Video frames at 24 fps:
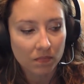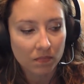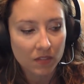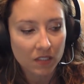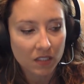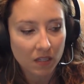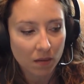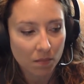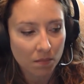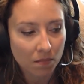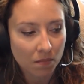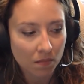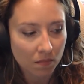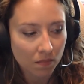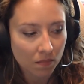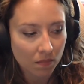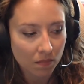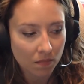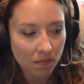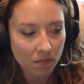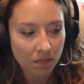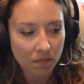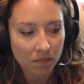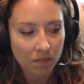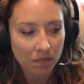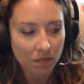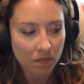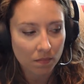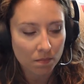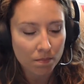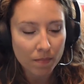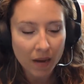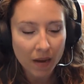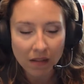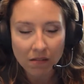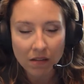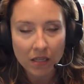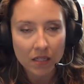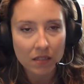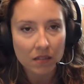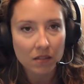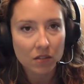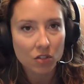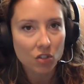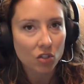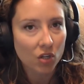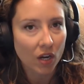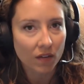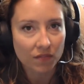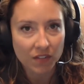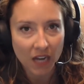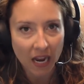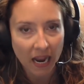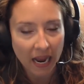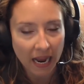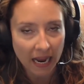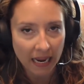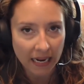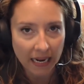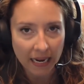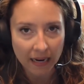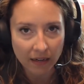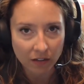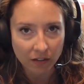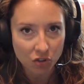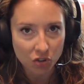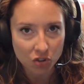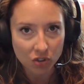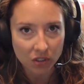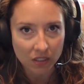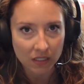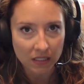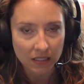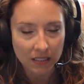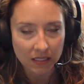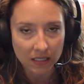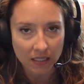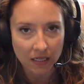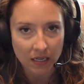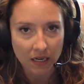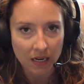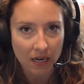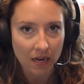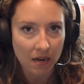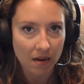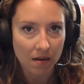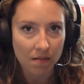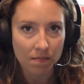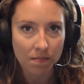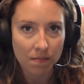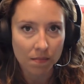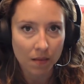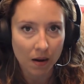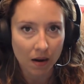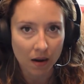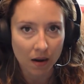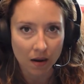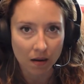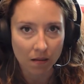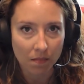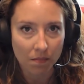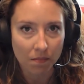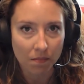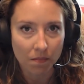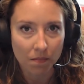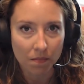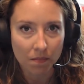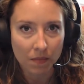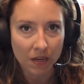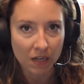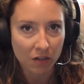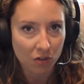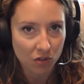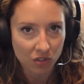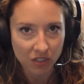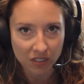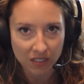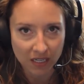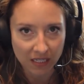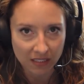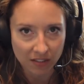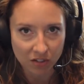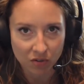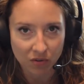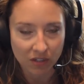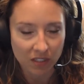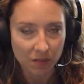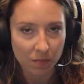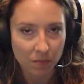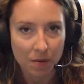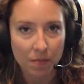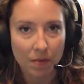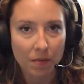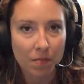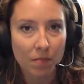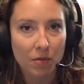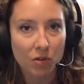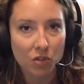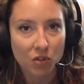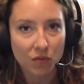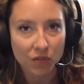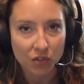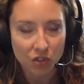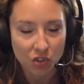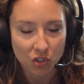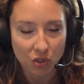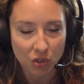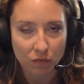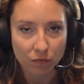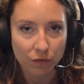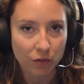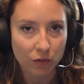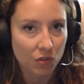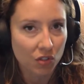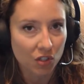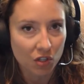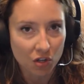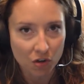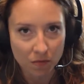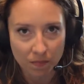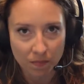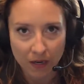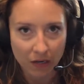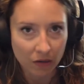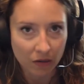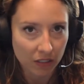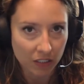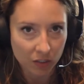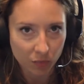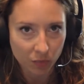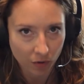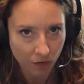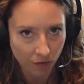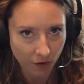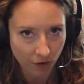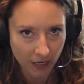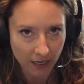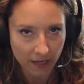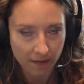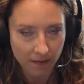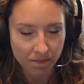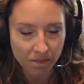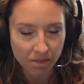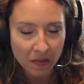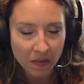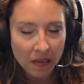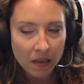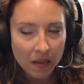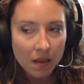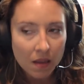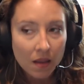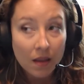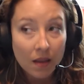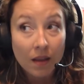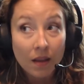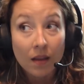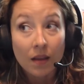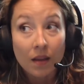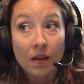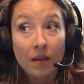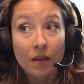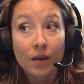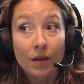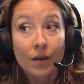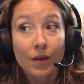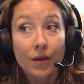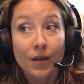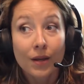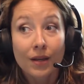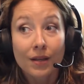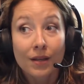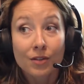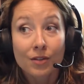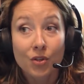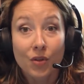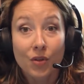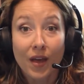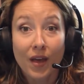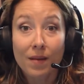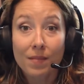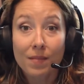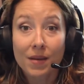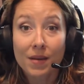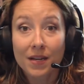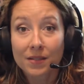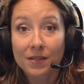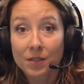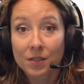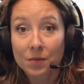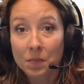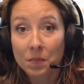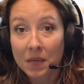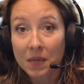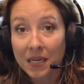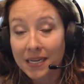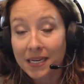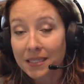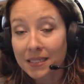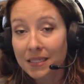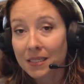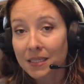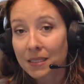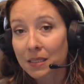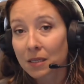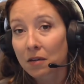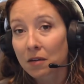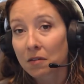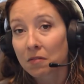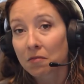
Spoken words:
some melons. You have to add extra acidity and use a tested recipe, but most of your stone fruits and your berries were fine. So that means meats,